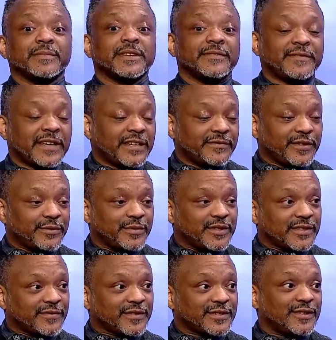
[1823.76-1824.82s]
been a fan of your
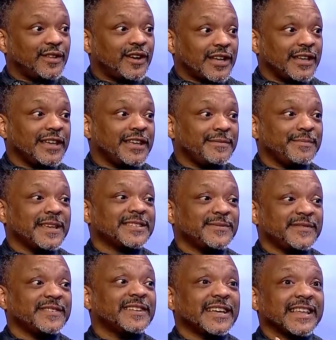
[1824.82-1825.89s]
music for so long, it makes
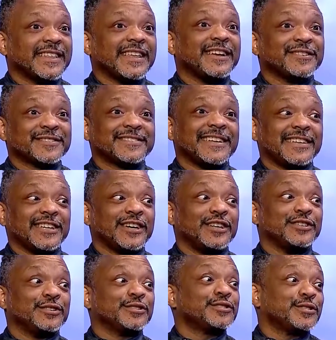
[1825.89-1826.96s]
me feel like they're standing
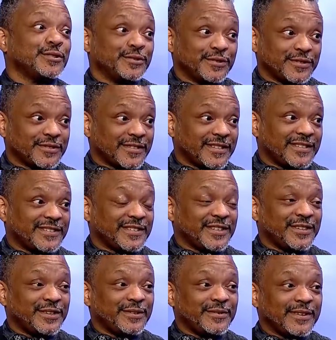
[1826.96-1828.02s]
on your shoulders, because
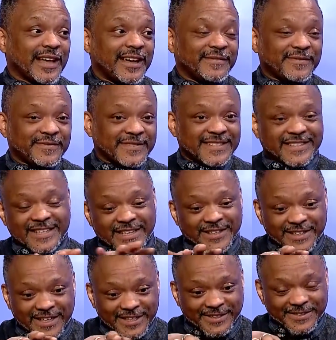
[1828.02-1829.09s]
I see
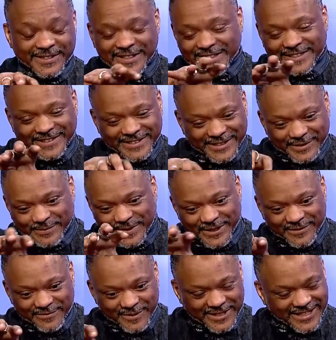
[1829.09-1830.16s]
a little bit
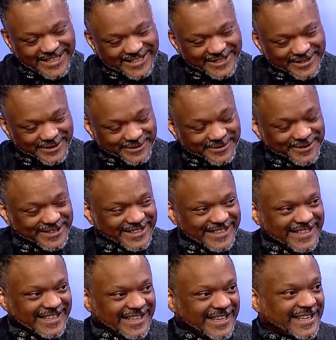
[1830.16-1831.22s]
of what they do,
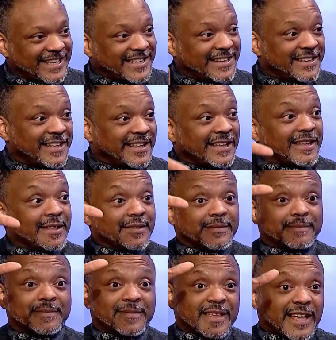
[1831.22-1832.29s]
and
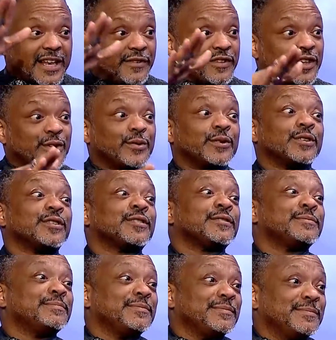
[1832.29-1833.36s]
really? Kind of
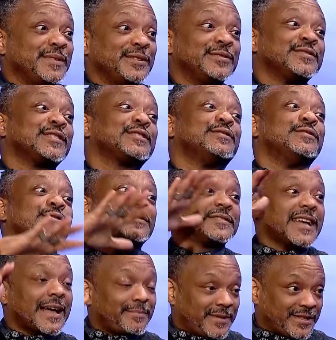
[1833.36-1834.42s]
your musical
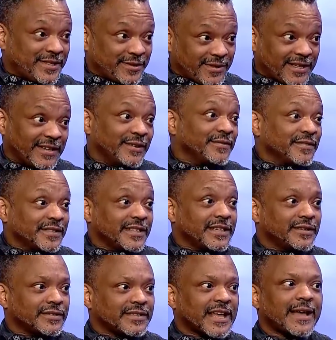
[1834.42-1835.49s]
tapestry over the
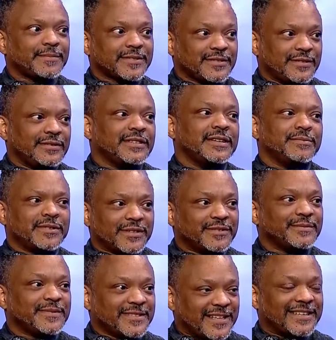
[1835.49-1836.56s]
years. Absolutely,
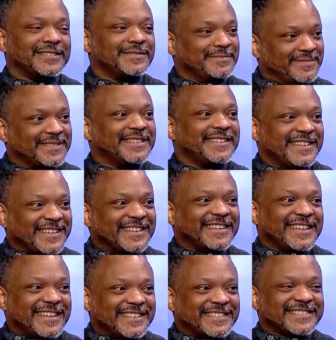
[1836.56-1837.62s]
100%.
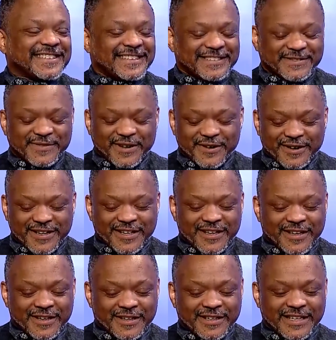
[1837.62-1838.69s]
Okay. It's very
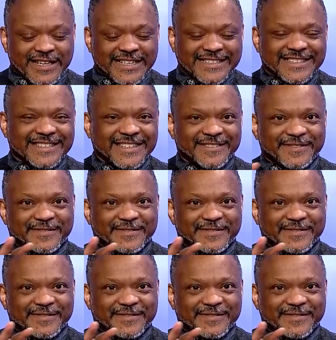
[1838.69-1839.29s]
it's